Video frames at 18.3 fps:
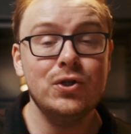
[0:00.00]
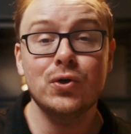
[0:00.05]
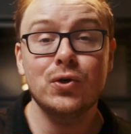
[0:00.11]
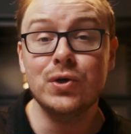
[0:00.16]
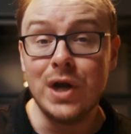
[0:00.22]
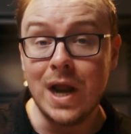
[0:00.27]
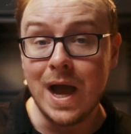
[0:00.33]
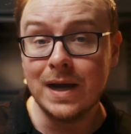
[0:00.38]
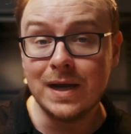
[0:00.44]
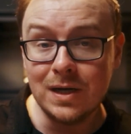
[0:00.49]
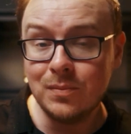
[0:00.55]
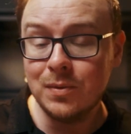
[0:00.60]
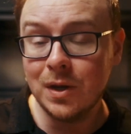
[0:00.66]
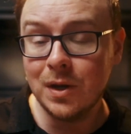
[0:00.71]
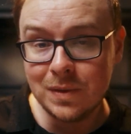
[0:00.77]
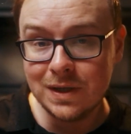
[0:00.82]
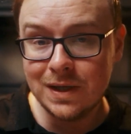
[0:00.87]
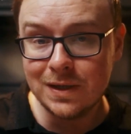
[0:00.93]
You're not going to be
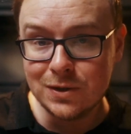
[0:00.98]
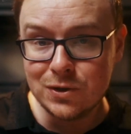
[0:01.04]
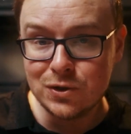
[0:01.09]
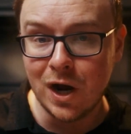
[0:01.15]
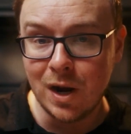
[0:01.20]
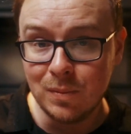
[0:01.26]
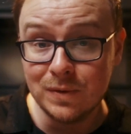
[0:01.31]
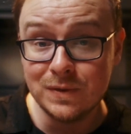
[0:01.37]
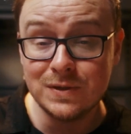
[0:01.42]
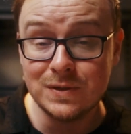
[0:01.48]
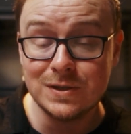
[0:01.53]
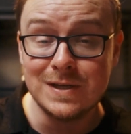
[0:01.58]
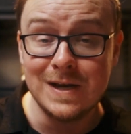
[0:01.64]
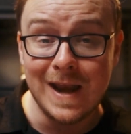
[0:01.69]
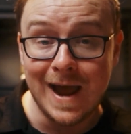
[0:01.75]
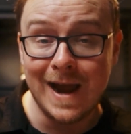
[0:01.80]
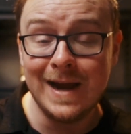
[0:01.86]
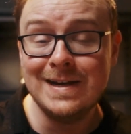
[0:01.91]
able to get a job with just
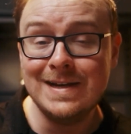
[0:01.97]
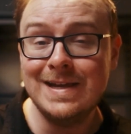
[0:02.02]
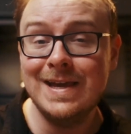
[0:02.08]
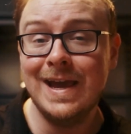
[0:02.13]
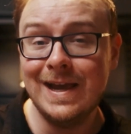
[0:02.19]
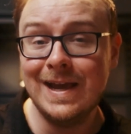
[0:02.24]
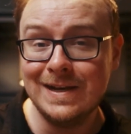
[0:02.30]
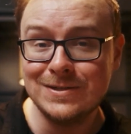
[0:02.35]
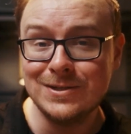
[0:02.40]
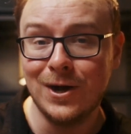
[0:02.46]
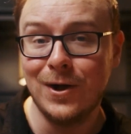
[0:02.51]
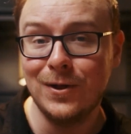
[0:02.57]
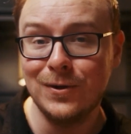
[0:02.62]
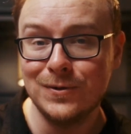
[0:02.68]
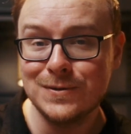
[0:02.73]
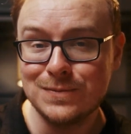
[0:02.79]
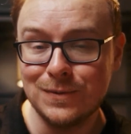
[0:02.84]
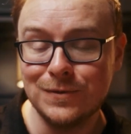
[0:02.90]

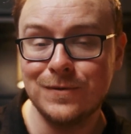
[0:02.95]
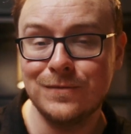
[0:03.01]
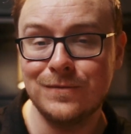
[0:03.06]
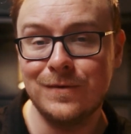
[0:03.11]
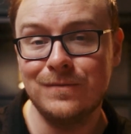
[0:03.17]
$98 worth of